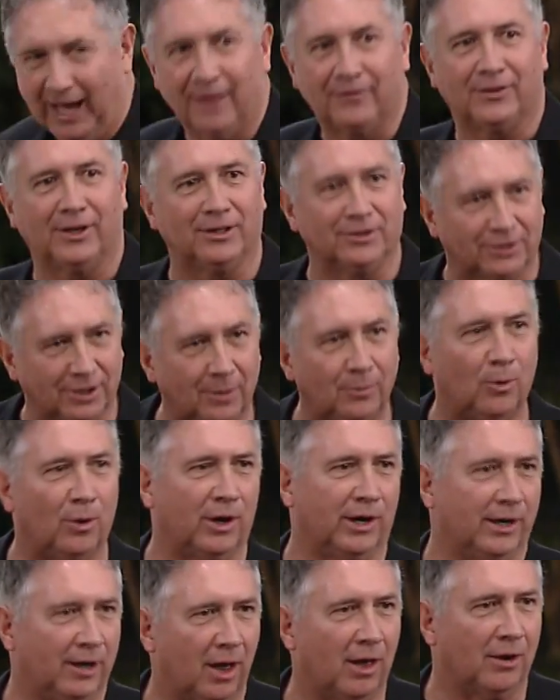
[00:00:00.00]
out there
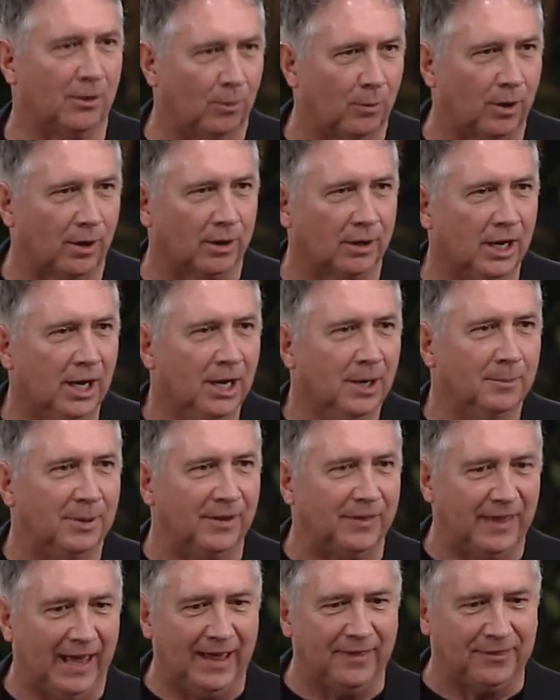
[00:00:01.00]
somewhere, it ought to work.
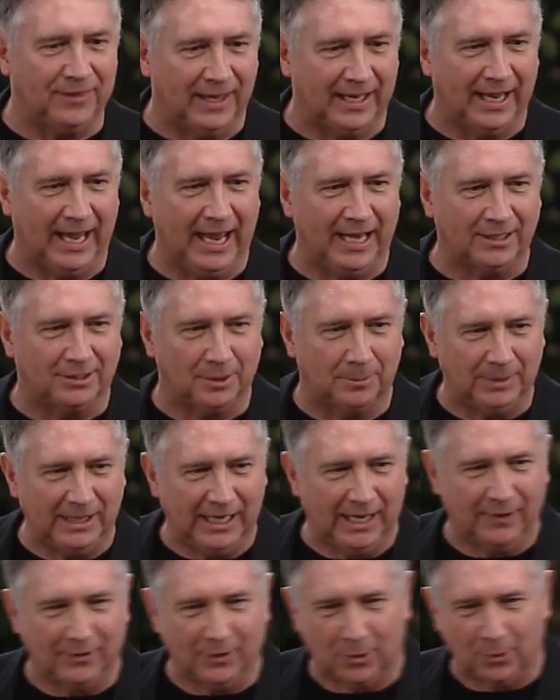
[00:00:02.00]
But that thing had to
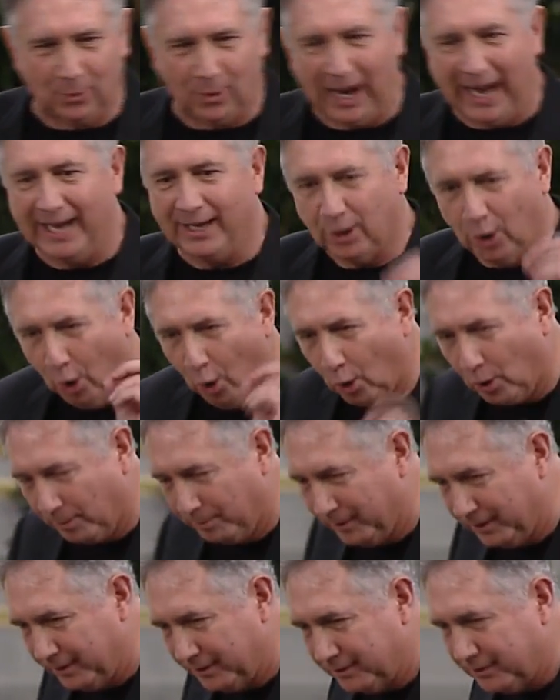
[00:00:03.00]
be in the right
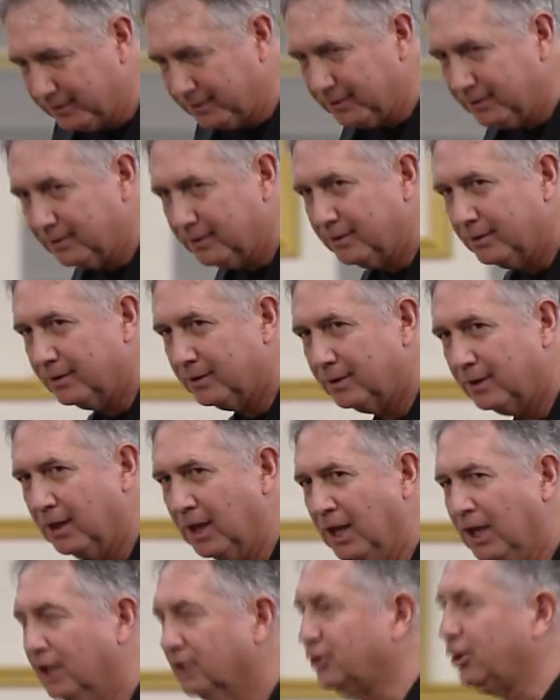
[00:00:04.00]
orbit.
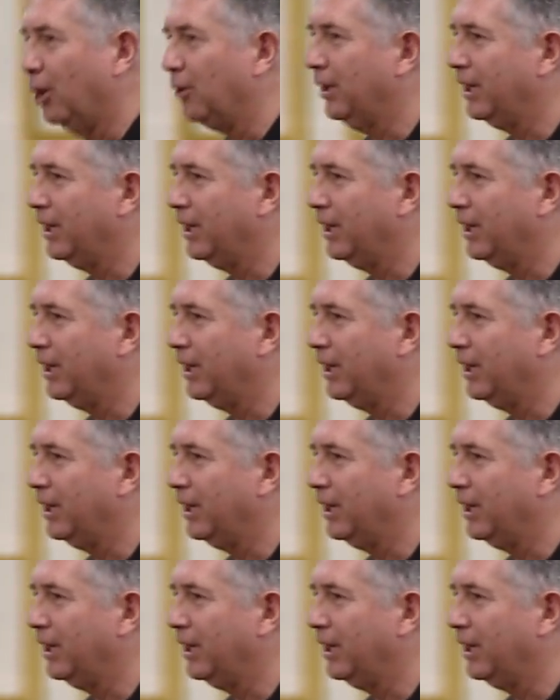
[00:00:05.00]
So